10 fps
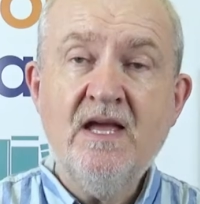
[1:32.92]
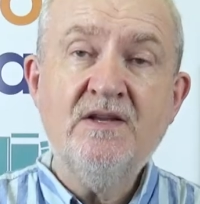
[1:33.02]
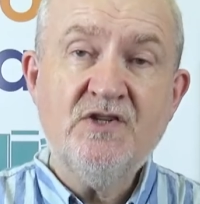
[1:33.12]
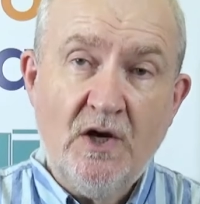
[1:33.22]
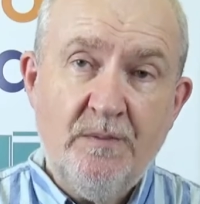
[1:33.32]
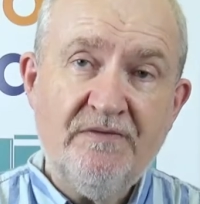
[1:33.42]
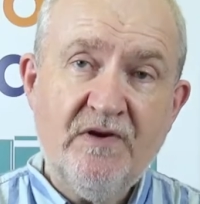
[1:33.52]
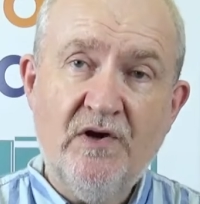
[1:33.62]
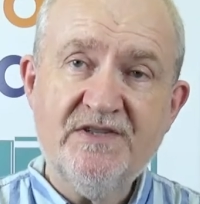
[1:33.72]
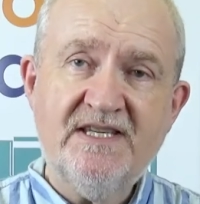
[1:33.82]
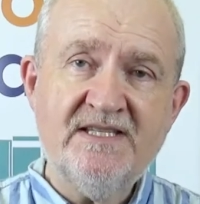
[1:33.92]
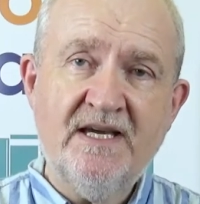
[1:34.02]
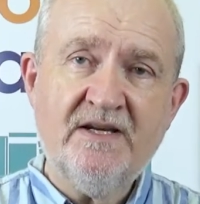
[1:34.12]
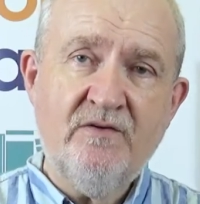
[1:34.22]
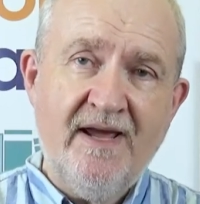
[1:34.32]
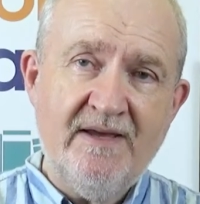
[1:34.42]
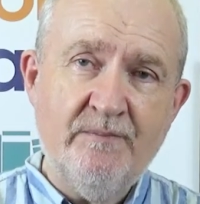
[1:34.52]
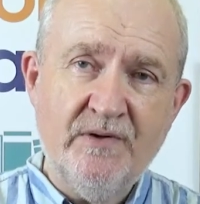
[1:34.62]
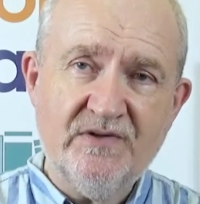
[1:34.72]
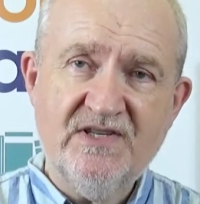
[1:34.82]
Job, of course, is a
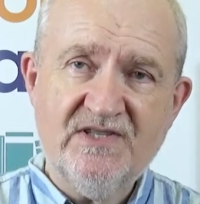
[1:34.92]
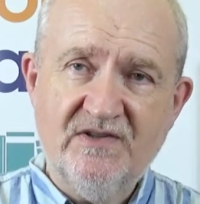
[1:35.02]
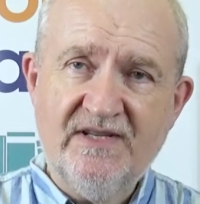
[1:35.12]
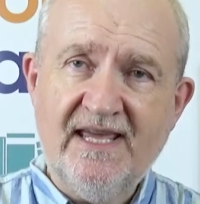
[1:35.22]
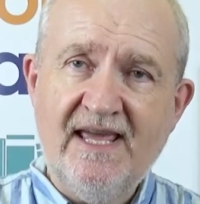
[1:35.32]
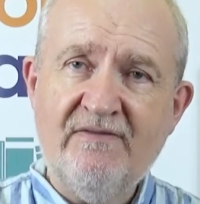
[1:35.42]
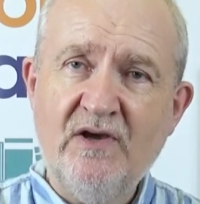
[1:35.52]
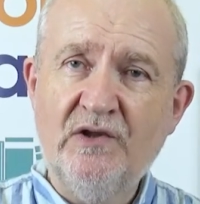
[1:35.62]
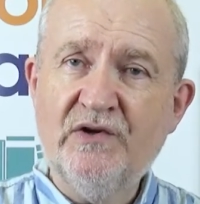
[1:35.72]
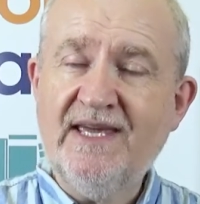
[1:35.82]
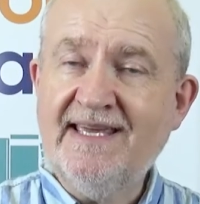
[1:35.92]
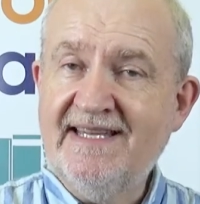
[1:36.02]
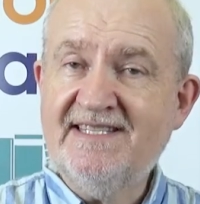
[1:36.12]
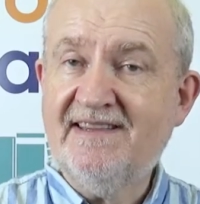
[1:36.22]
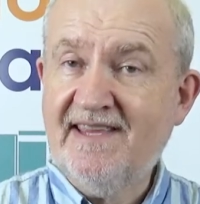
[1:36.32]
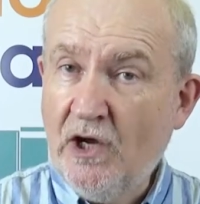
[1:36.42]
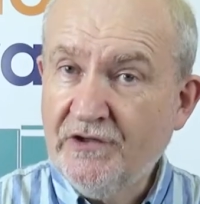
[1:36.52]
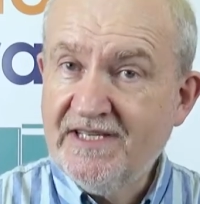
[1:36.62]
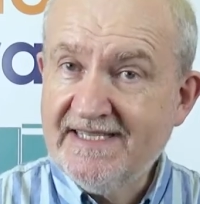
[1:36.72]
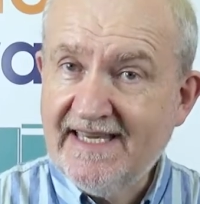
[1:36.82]
great book to study if you're looking into
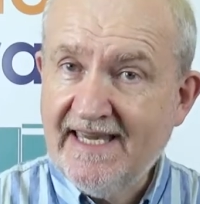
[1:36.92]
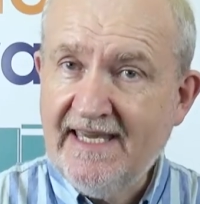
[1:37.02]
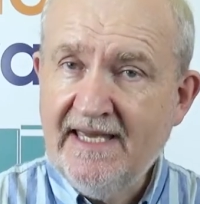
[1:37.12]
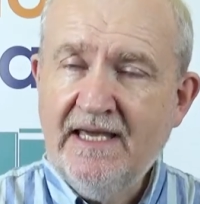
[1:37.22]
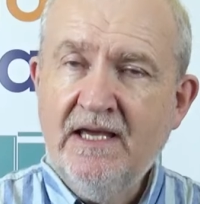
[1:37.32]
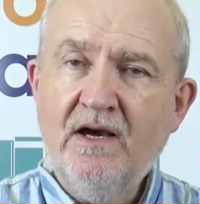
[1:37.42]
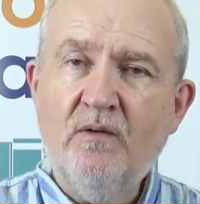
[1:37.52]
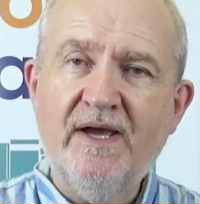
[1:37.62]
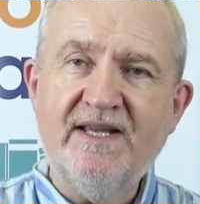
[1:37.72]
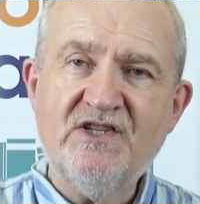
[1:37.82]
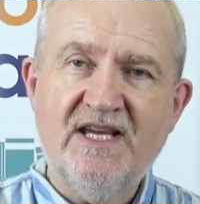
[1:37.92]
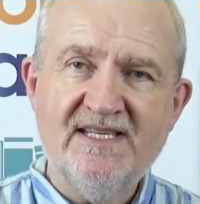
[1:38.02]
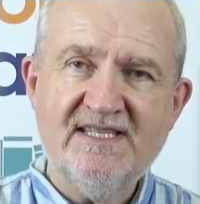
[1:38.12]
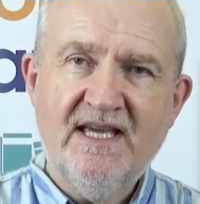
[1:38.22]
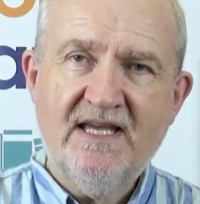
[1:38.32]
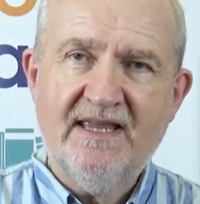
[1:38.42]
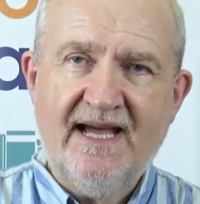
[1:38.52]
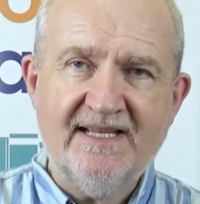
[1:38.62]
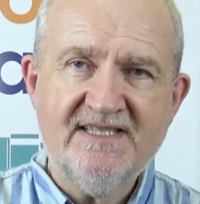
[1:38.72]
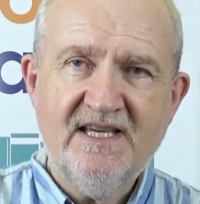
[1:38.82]
theodicy, which is
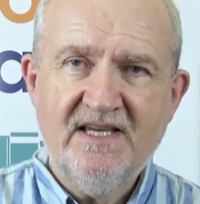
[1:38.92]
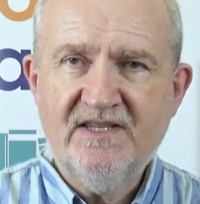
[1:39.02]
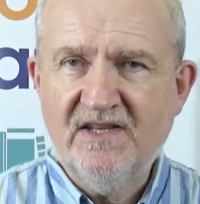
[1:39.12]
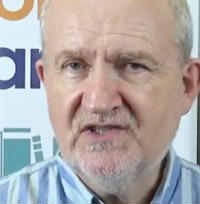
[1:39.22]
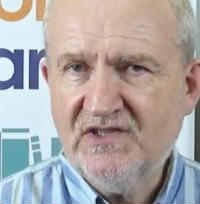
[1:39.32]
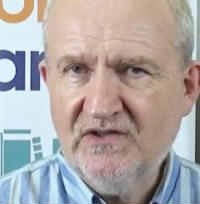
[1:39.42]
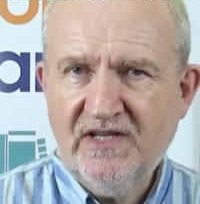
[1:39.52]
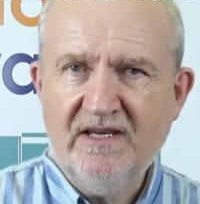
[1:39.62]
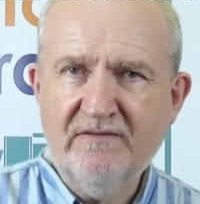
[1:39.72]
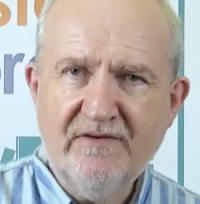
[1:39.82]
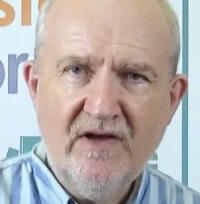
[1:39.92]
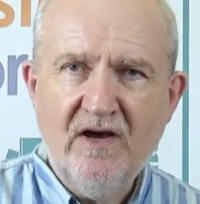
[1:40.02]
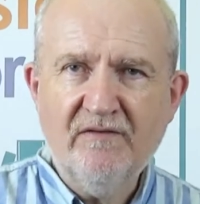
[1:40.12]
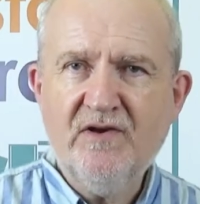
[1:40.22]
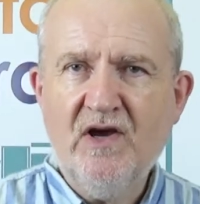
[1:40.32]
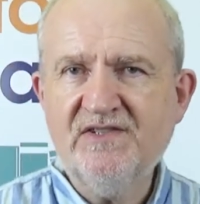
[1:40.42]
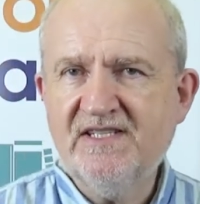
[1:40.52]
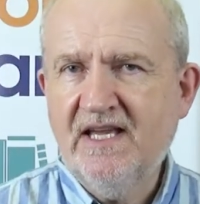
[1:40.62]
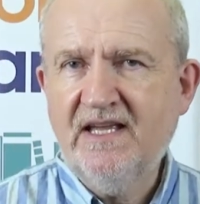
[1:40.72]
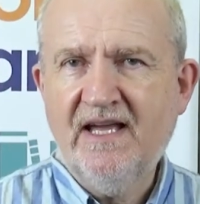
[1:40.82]
that the study of, of
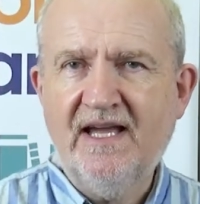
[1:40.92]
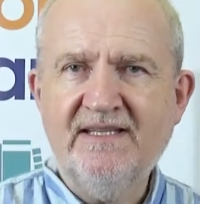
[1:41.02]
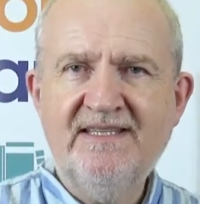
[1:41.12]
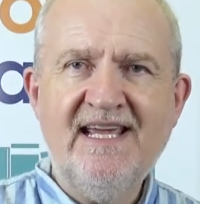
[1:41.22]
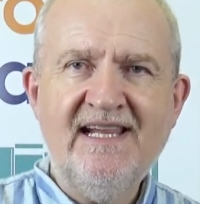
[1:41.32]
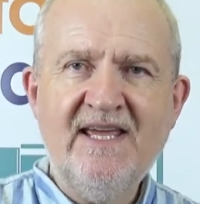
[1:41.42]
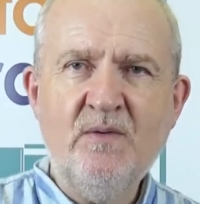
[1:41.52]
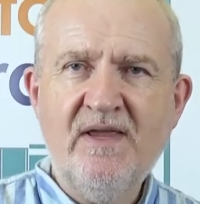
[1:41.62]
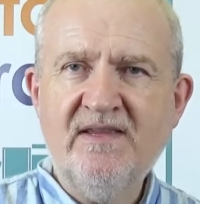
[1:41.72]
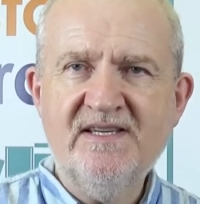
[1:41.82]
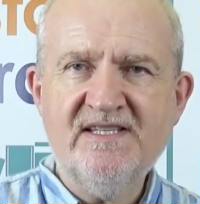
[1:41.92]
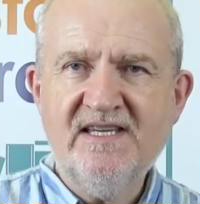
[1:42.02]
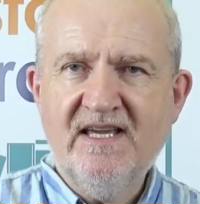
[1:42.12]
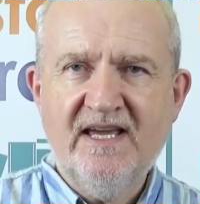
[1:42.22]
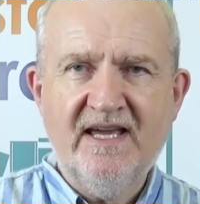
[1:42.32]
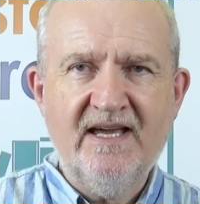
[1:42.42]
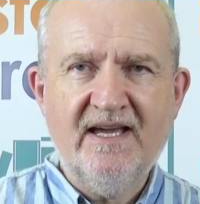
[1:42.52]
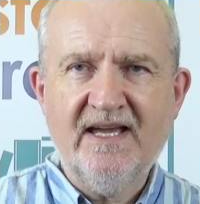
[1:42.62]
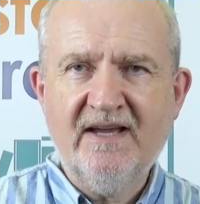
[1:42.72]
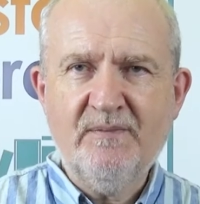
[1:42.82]
God's uh, dealing with us,
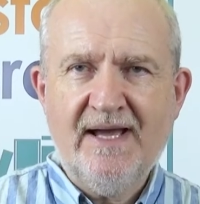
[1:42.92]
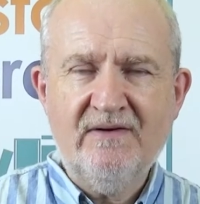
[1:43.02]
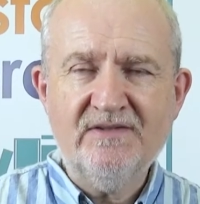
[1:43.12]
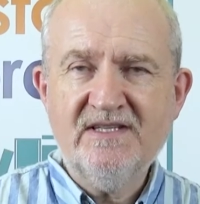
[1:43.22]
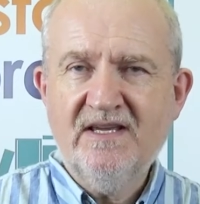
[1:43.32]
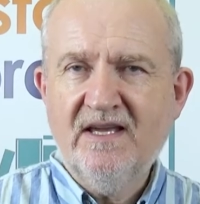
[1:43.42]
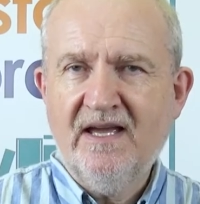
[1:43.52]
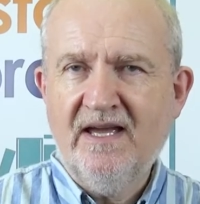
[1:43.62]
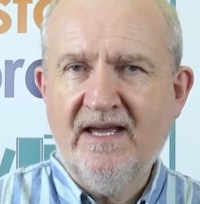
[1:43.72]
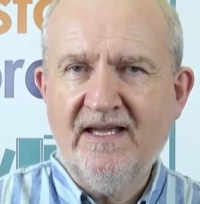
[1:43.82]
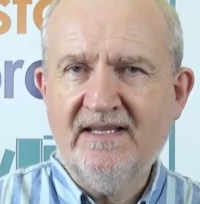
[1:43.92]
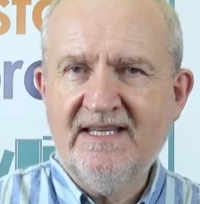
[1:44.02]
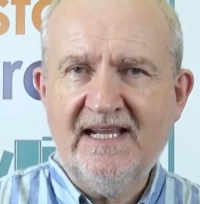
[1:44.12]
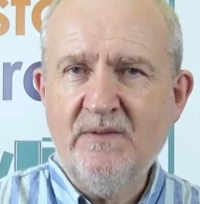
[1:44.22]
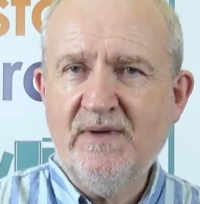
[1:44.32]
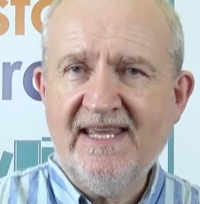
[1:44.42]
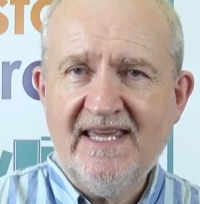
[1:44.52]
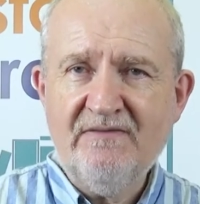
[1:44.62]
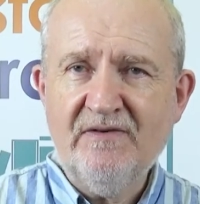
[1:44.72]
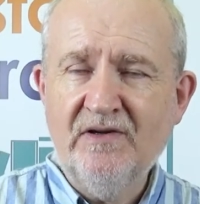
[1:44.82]
uh, about uh, dealing with
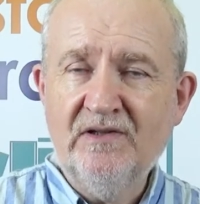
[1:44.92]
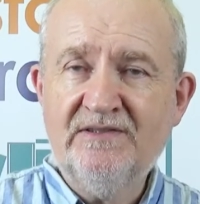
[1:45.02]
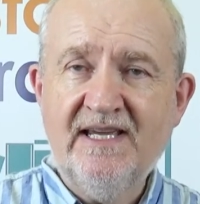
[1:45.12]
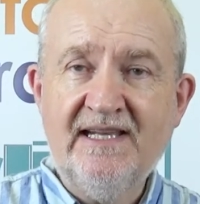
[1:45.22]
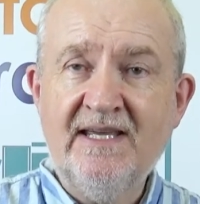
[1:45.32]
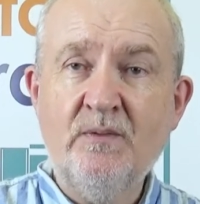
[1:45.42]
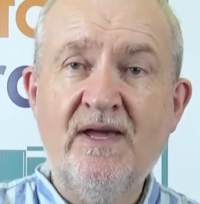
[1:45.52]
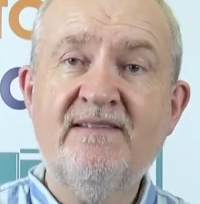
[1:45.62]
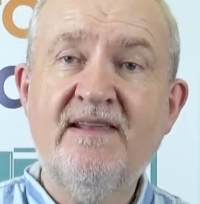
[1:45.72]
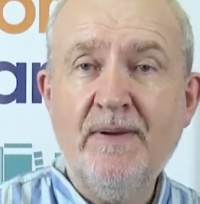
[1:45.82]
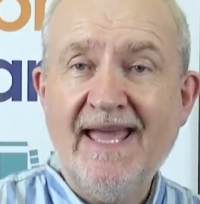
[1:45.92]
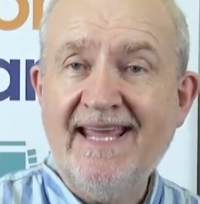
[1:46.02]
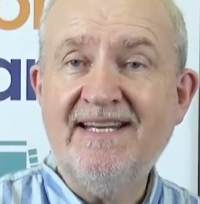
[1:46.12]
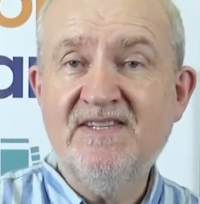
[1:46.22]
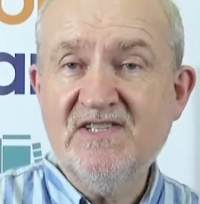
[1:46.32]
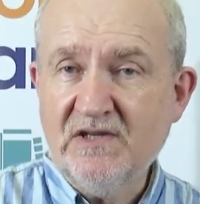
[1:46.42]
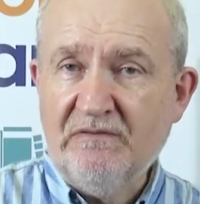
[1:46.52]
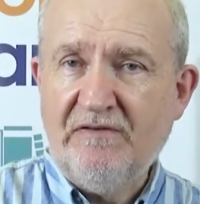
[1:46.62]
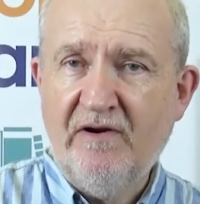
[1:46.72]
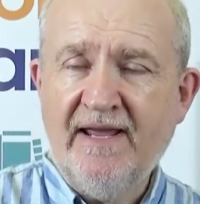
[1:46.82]
evil, dealing with pain and
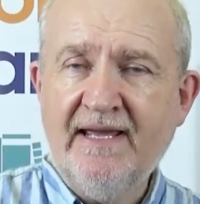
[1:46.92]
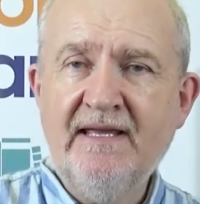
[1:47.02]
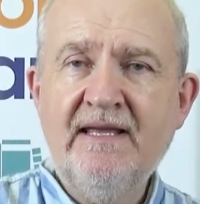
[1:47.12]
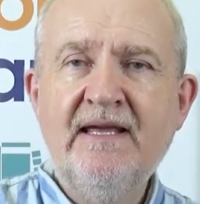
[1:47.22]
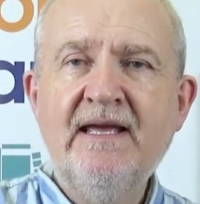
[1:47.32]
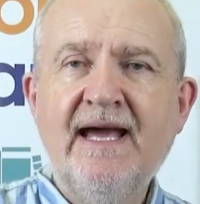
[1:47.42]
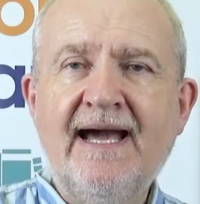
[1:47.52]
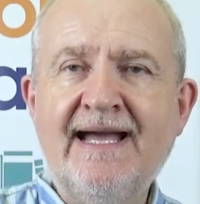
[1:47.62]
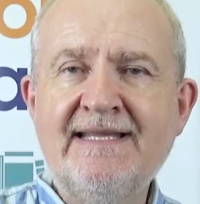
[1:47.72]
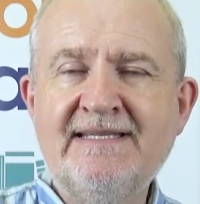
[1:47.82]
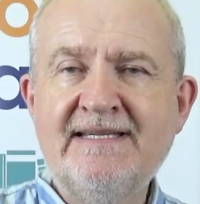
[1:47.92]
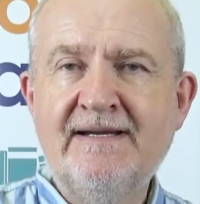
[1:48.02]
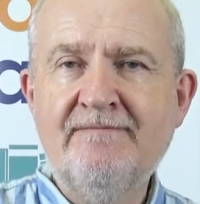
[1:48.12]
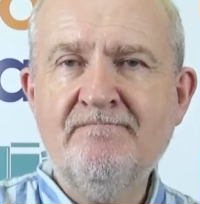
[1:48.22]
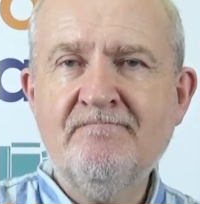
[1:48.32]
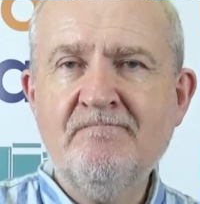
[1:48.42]
suffering. And um,